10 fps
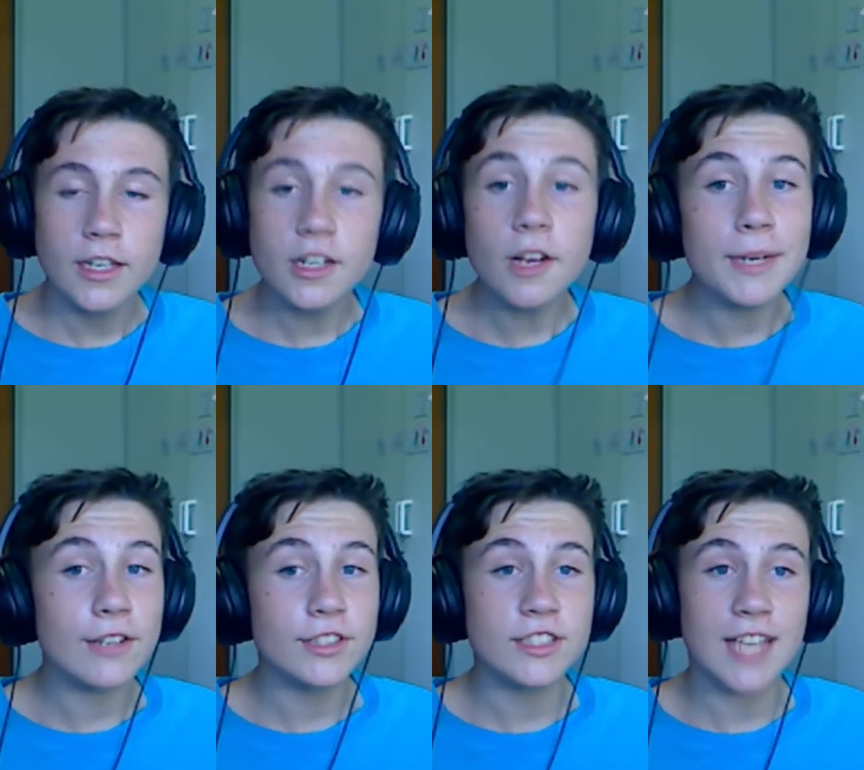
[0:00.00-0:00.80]
You know what
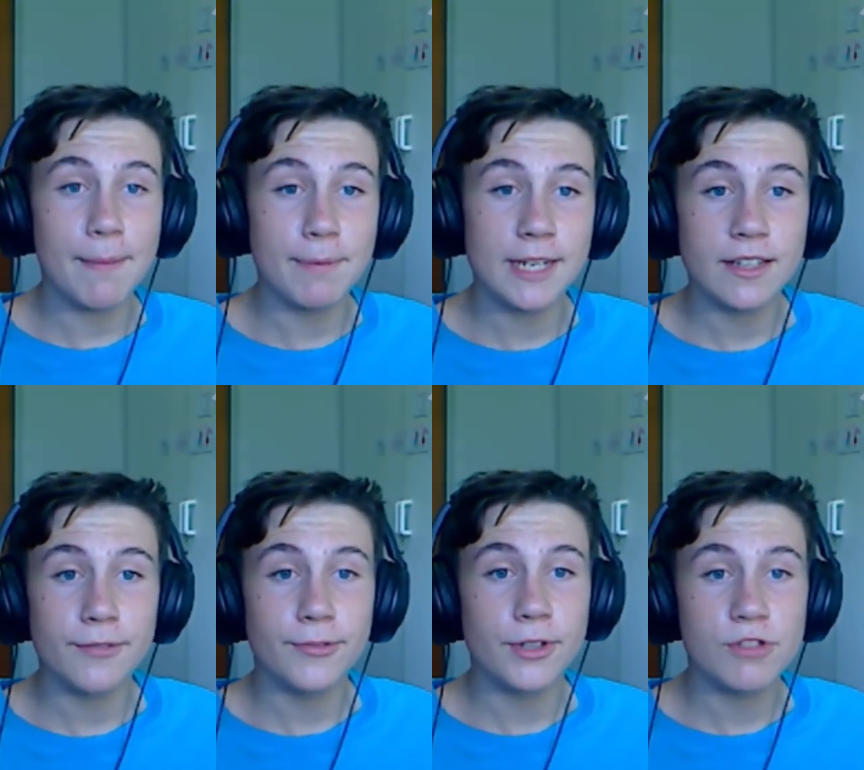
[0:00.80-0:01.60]
else is happening in
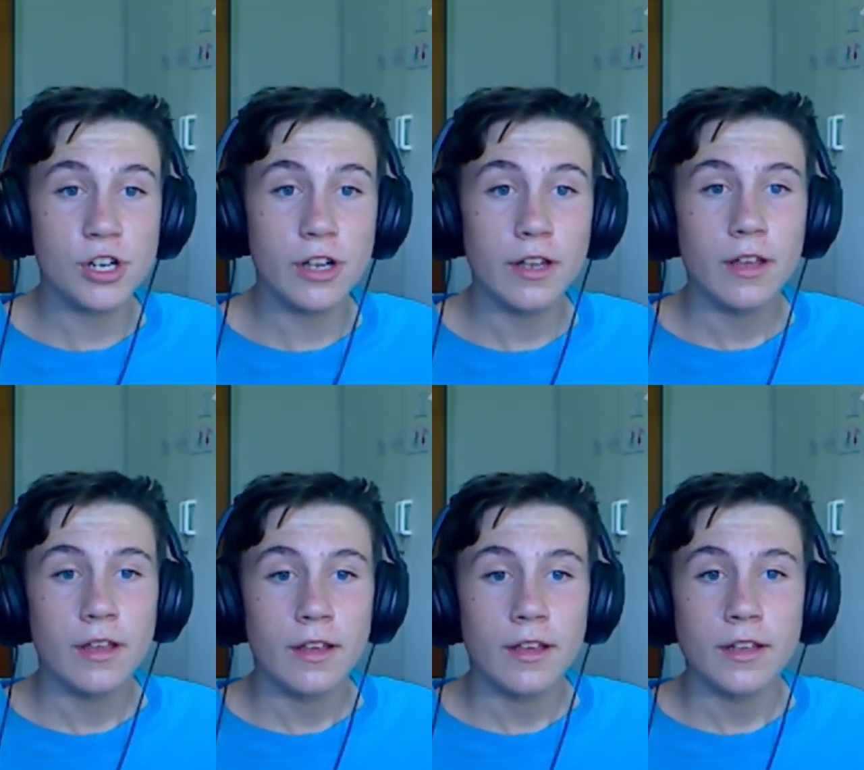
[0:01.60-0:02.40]
the future?
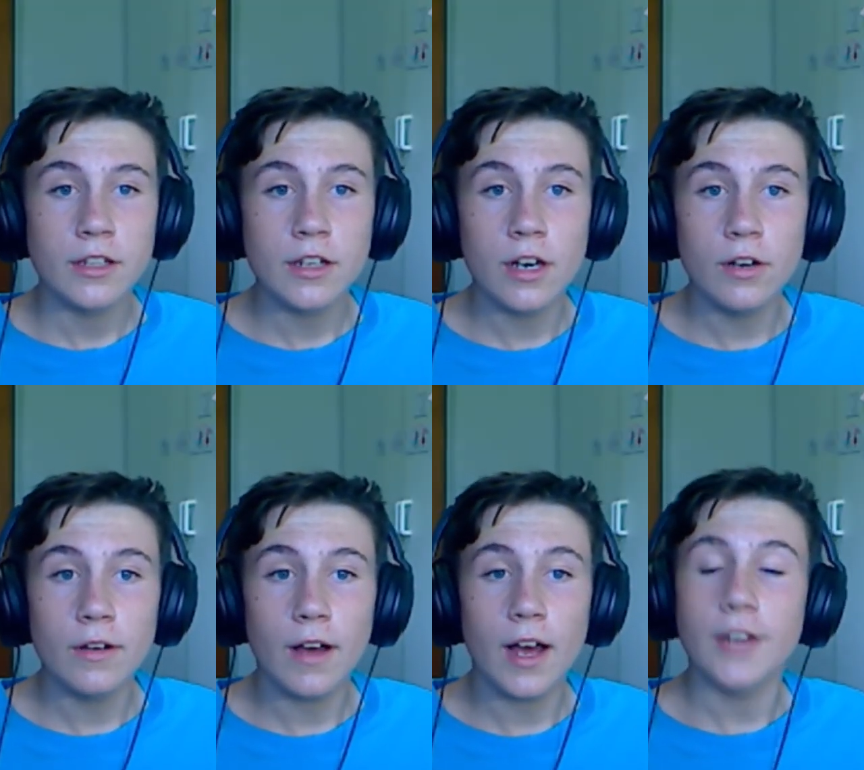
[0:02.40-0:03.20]
You
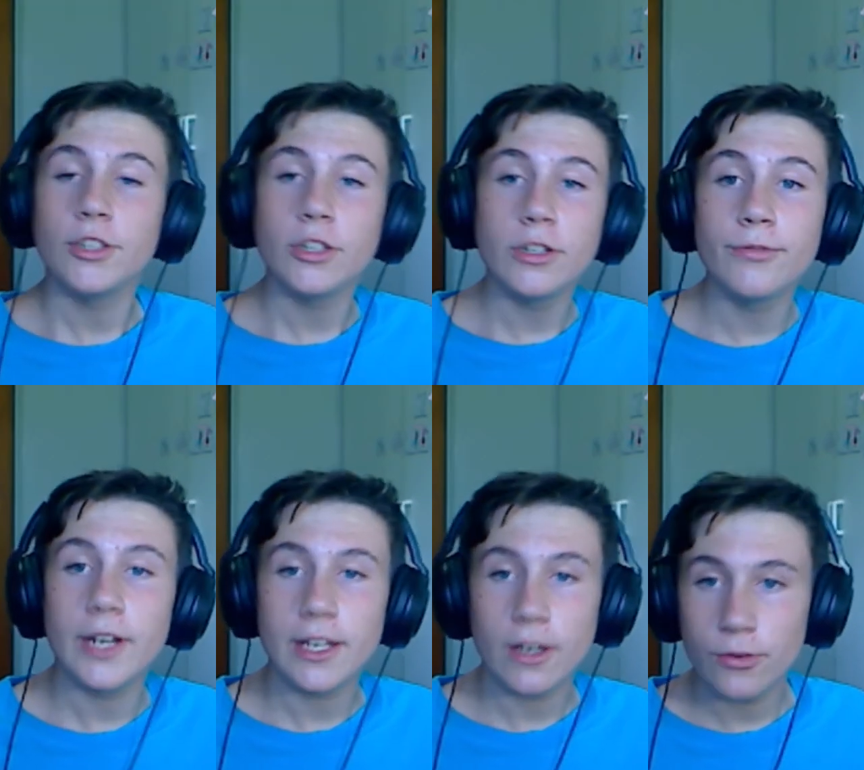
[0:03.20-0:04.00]
know, a new
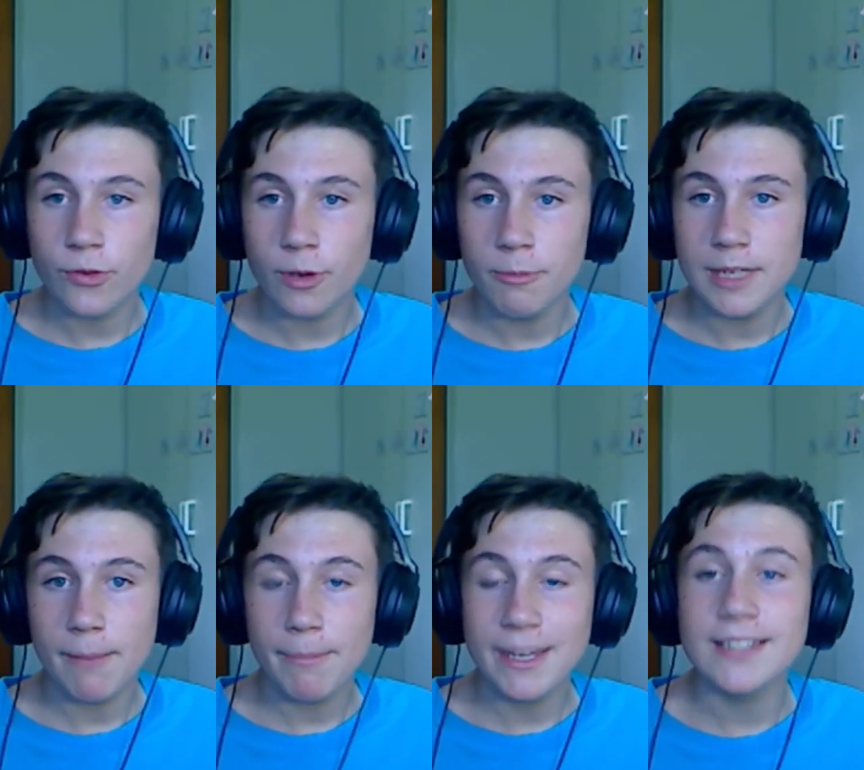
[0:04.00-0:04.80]
video from
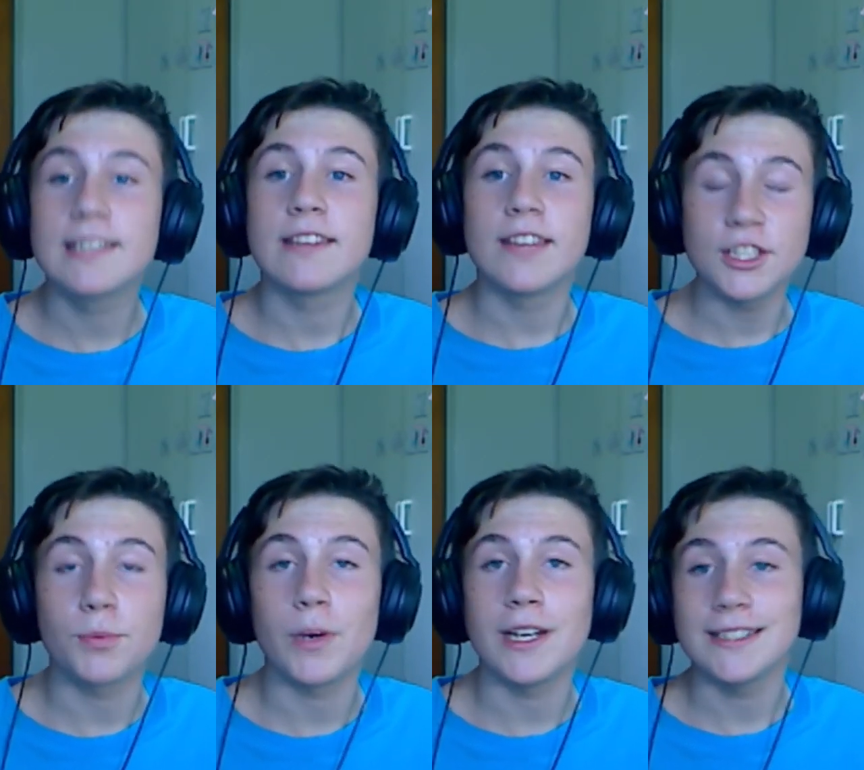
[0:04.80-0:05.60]
me, because
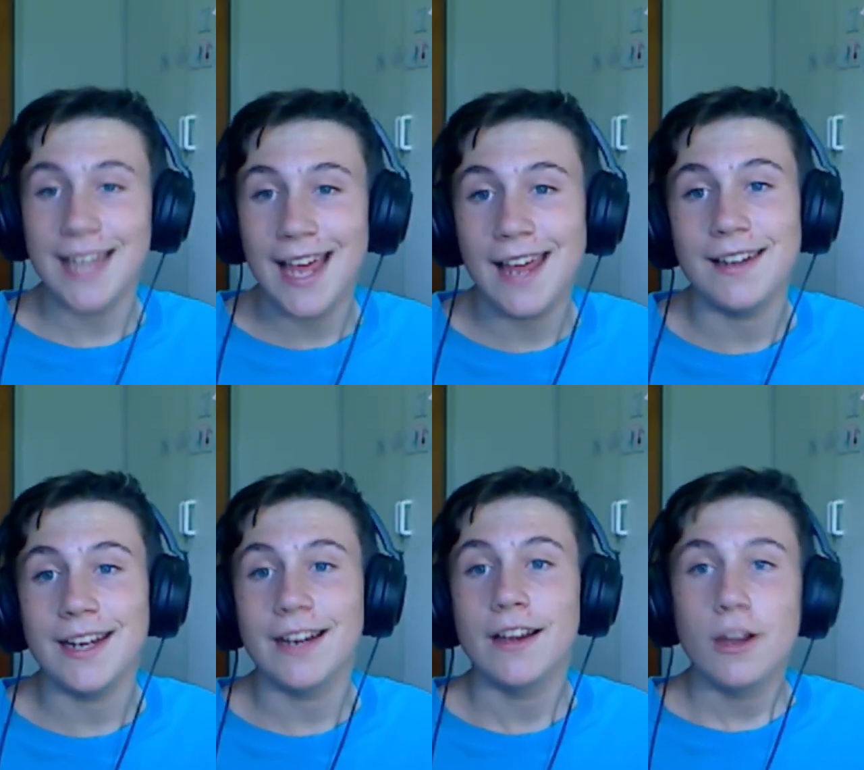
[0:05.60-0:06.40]
this one is
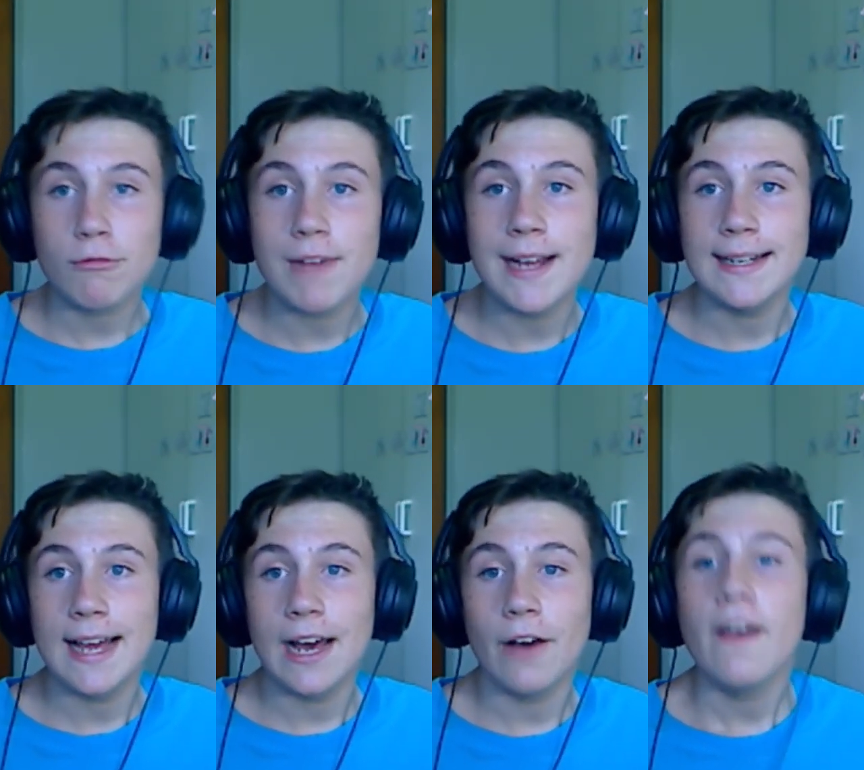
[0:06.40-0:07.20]
ending right
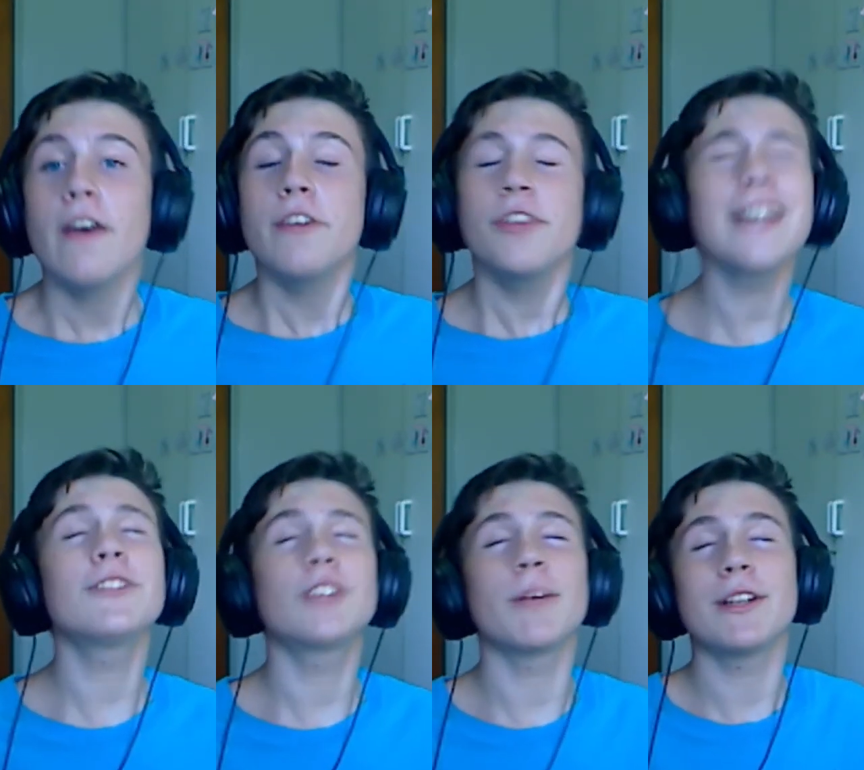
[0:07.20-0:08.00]
now. Thank
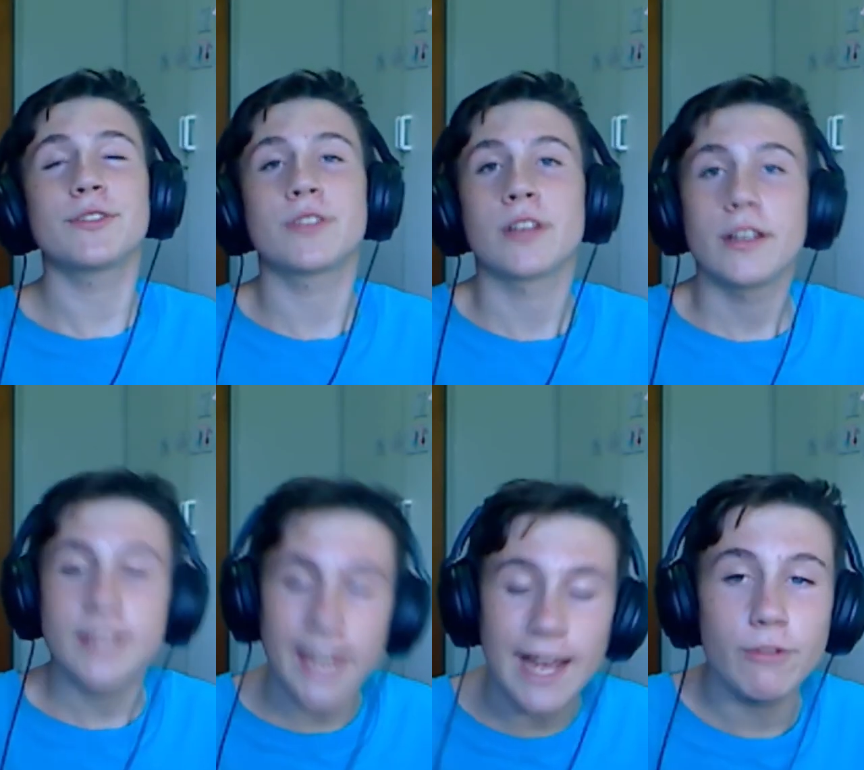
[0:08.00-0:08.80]
you so much
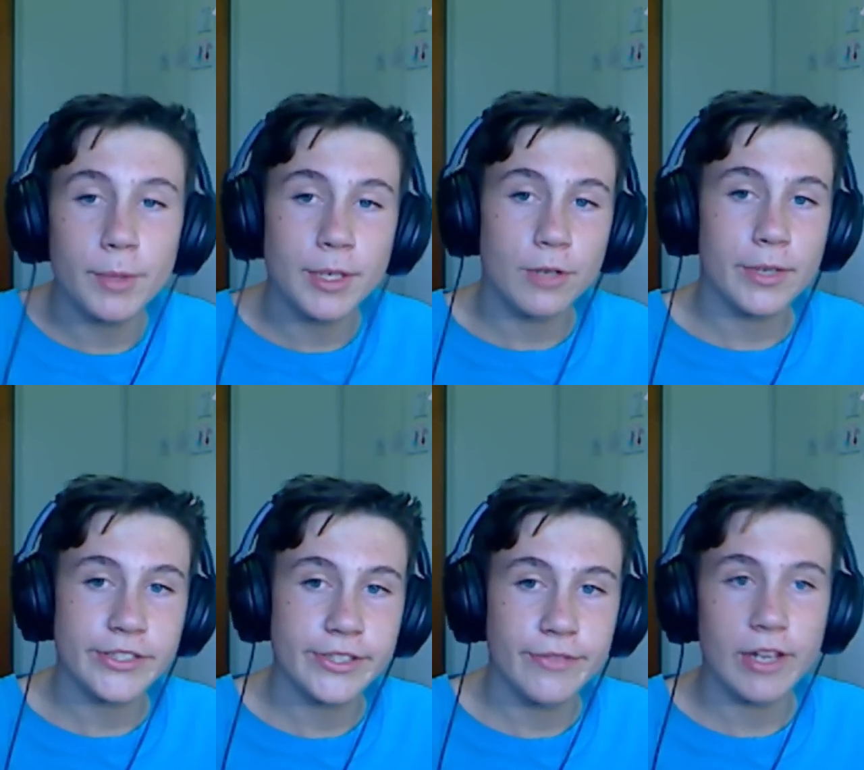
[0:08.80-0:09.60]
to everyone who
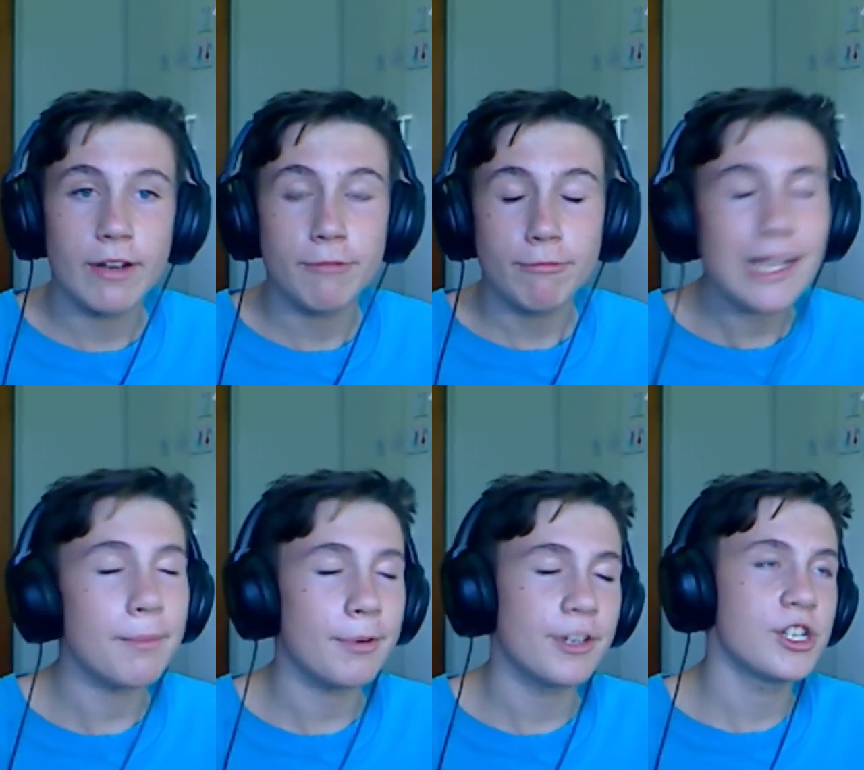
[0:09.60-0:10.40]
watched this video, I
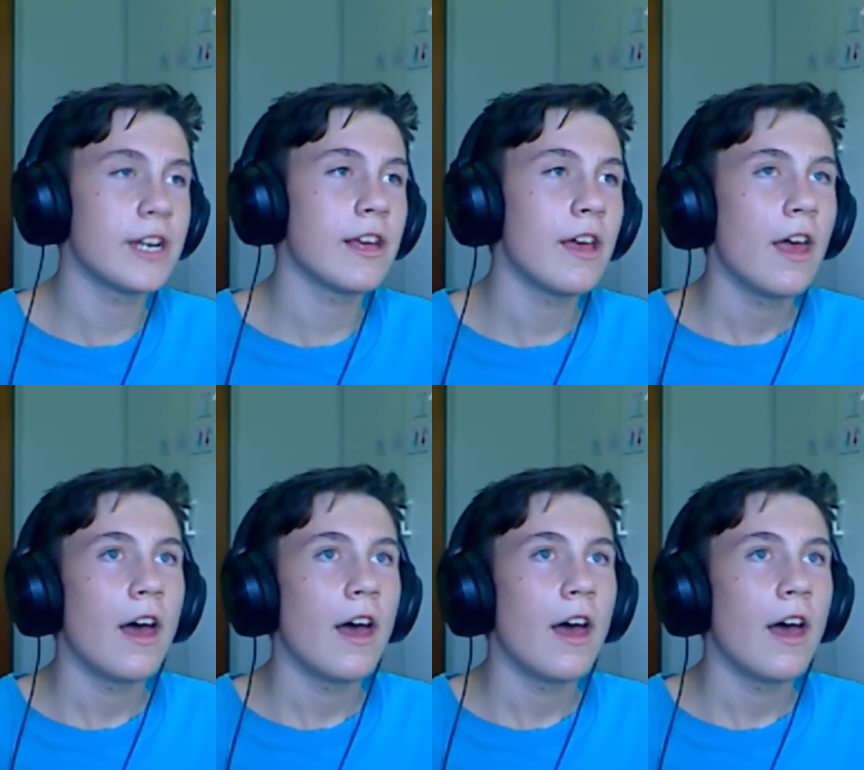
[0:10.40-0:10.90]
really appreciate it.